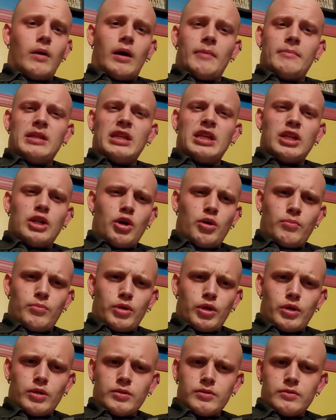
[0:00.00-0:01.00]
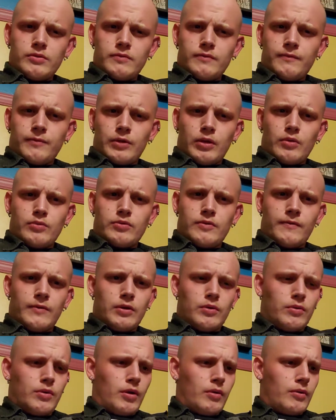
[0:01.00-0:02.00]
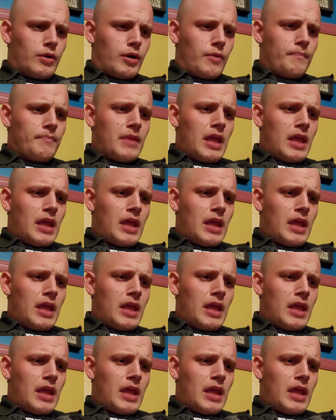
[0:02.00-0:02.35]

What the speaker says: I'm an in-home nurse, for those of you who don't know.